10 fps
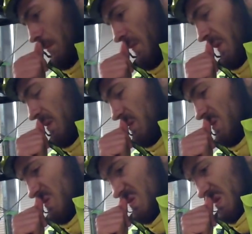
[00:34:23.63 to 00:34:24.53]
and it was
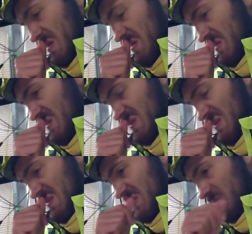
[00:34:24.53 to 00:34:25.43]
all, you
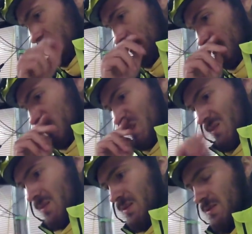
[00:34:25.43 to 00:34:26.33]
know, dirt
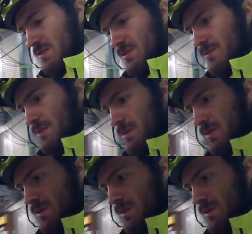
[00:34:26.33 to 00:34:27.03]
roads, so we weren't